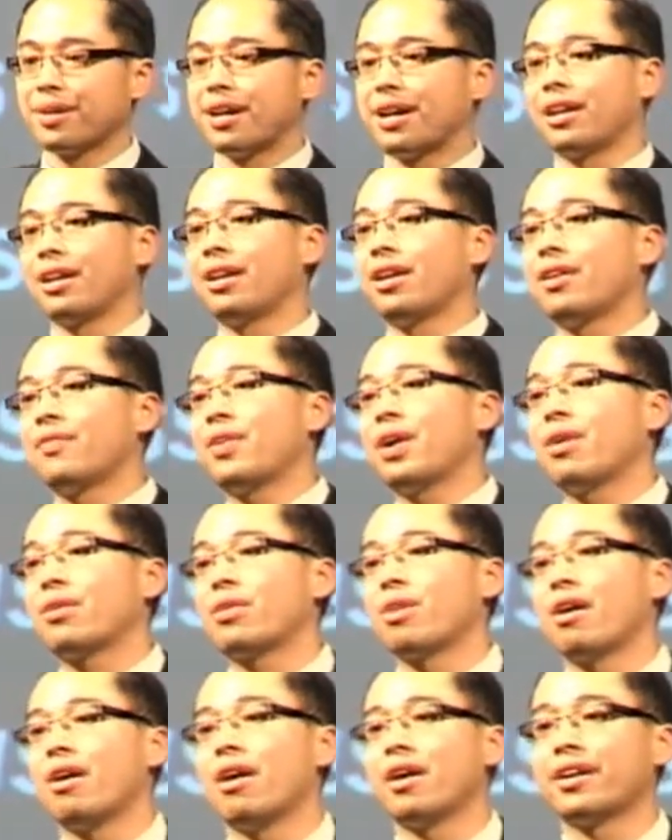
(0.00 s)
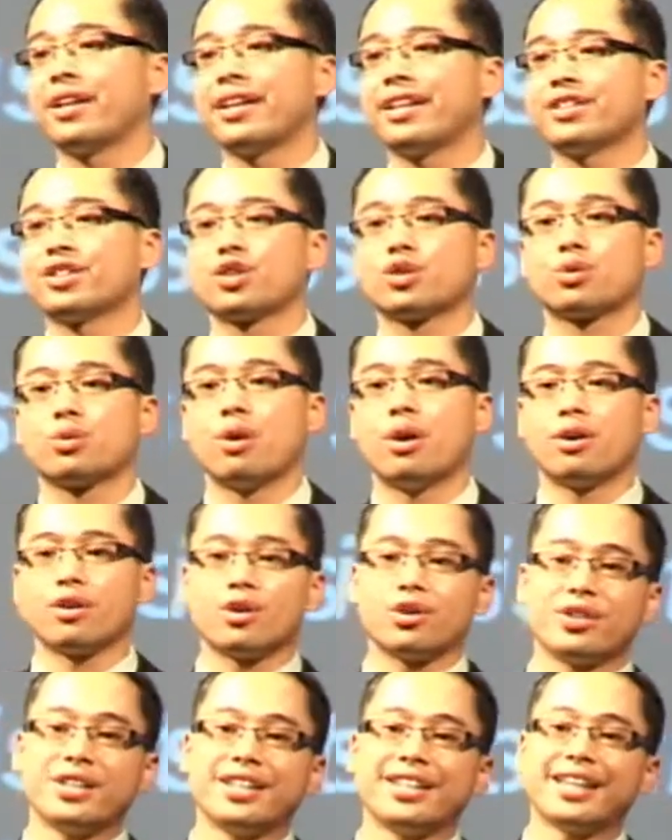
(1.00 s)
I love how God is
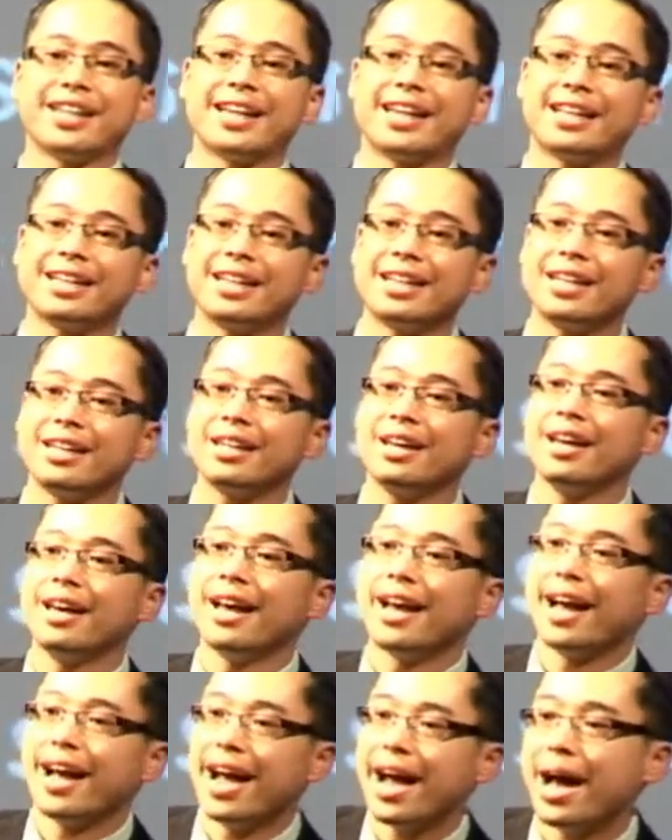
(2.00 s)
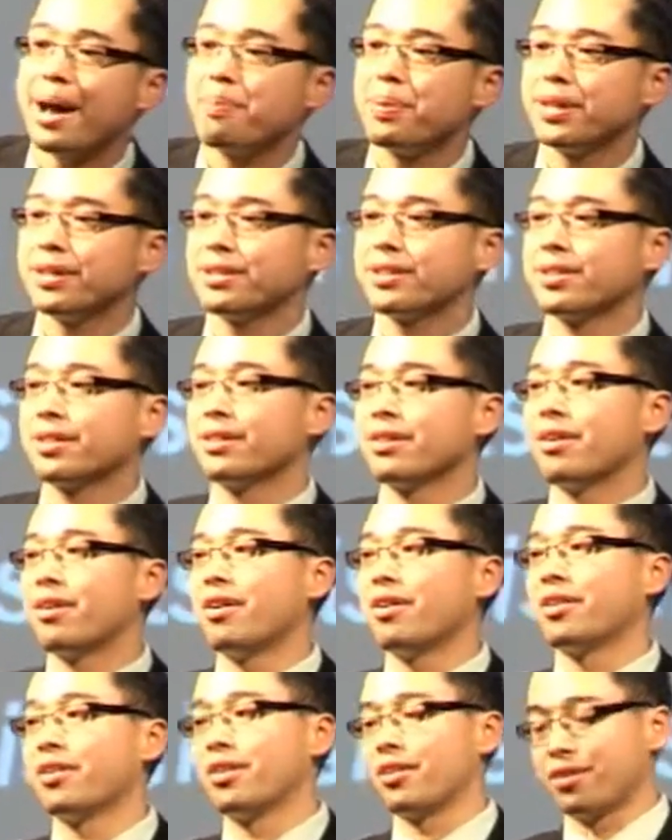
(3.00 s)
stronger than any habit
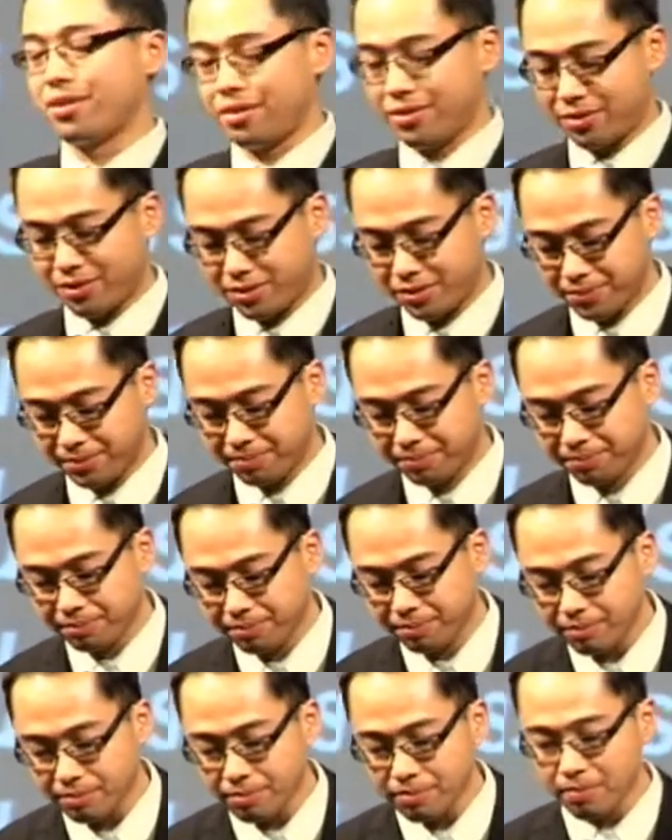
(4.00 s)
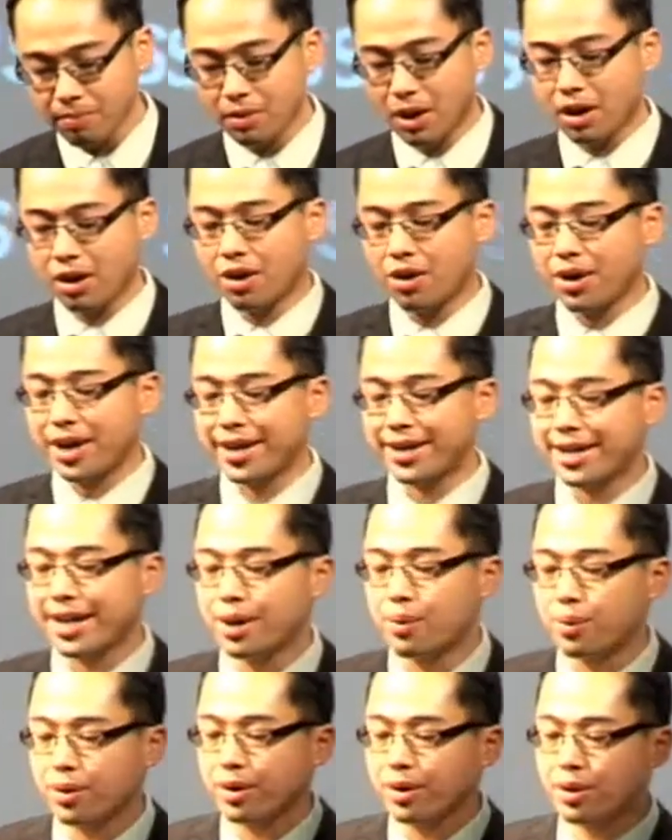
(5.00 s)
on earth. All right,
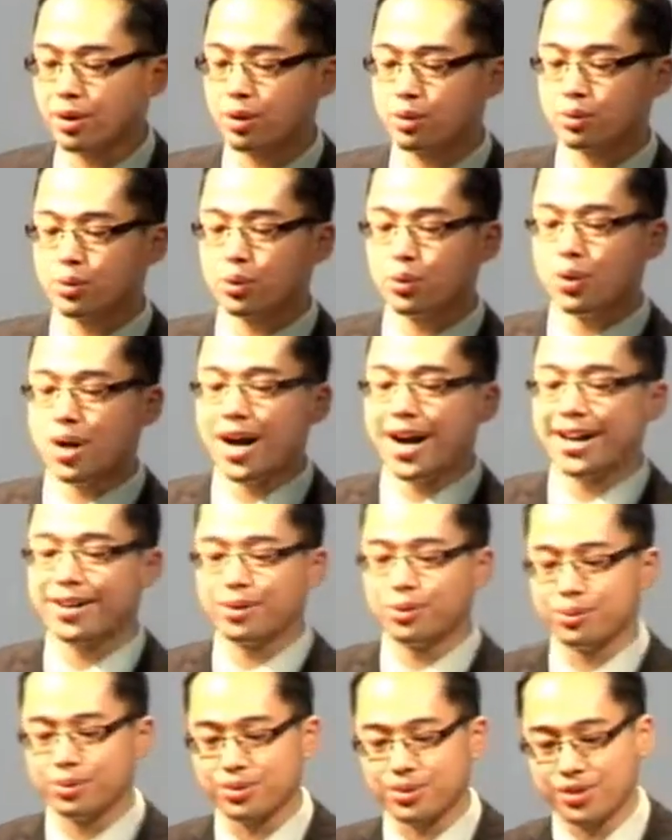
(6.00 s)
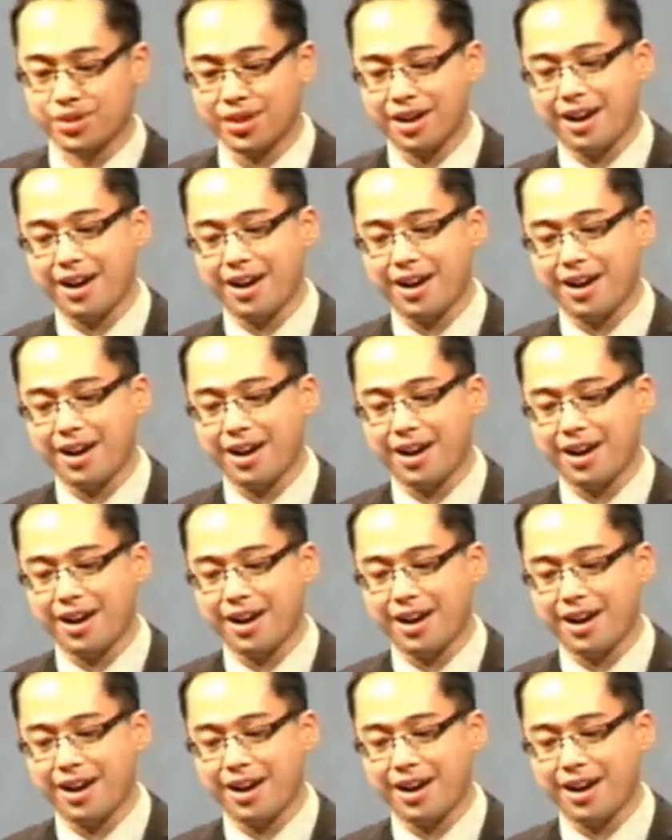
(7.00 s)
now we're going to go through idols.